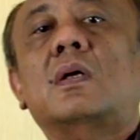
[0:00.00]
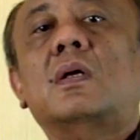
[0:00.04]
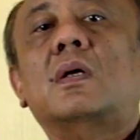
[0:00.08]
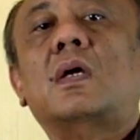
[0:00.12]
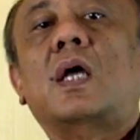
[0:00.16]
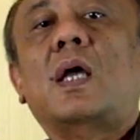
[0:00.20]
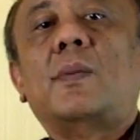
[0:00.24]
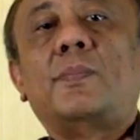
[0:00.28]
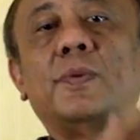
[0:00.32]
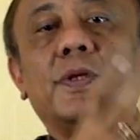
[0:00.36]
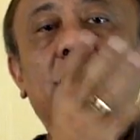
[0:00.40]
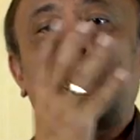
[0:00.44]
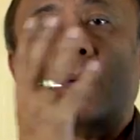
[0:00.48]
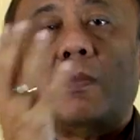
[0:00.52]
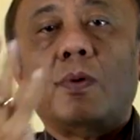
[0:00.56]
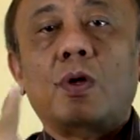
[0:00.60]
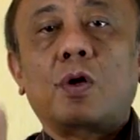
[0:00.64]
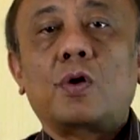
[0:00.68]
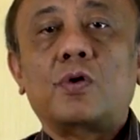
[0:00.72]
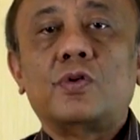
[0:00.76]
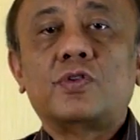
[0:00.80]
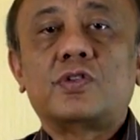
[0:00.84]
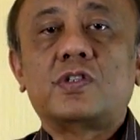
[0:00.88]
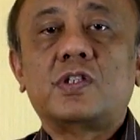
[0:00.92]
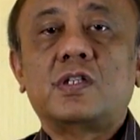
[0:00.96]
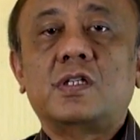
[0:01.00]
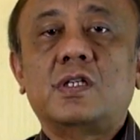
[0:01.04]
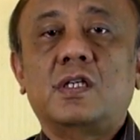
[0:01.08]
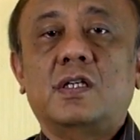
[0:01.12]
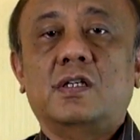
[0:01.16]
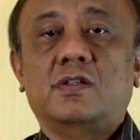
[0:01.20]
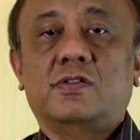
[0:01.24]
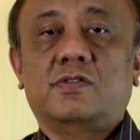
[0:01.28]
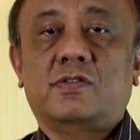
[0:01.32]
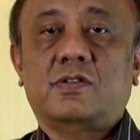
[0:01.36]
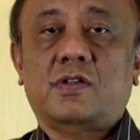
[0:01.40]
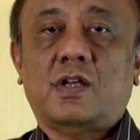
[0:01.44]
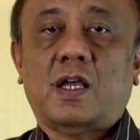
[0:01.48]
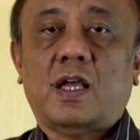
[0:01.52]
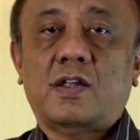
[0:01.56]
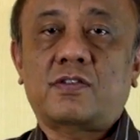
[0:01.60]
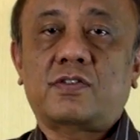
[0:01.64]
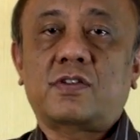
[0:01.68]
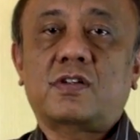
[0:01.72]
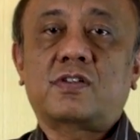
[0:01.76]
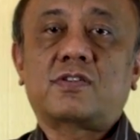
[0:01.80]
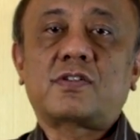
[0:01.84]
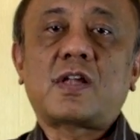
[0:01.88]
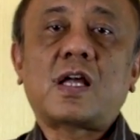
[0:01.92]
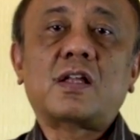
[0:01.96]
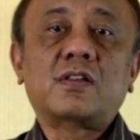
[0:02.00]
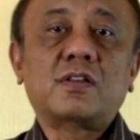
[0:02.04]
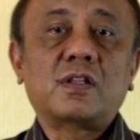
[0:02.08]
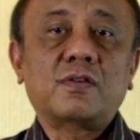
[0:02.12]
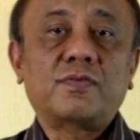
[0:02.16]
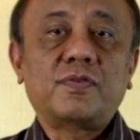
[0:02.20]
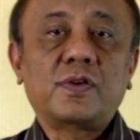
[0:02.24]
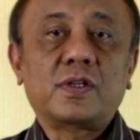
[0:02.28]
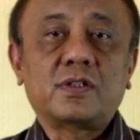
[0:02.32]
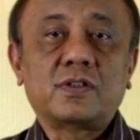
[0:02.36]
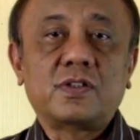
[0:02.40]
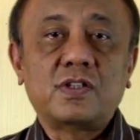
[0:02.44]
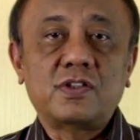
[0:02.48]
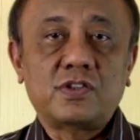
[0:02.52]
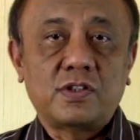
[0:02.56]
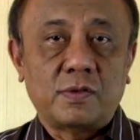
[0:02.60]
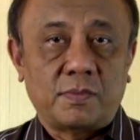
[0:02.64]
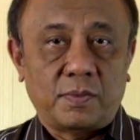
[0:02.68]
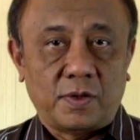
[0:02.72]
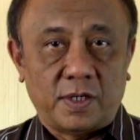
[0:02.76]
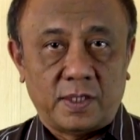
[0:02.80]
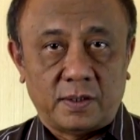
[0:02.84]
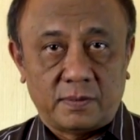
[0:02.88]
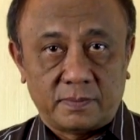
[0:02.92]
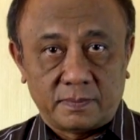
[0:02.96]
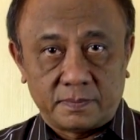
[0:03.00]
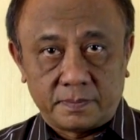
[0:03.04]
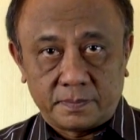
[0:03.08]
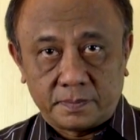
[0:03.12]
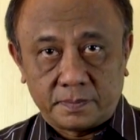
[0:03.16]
epidemiology as a scientific discipline.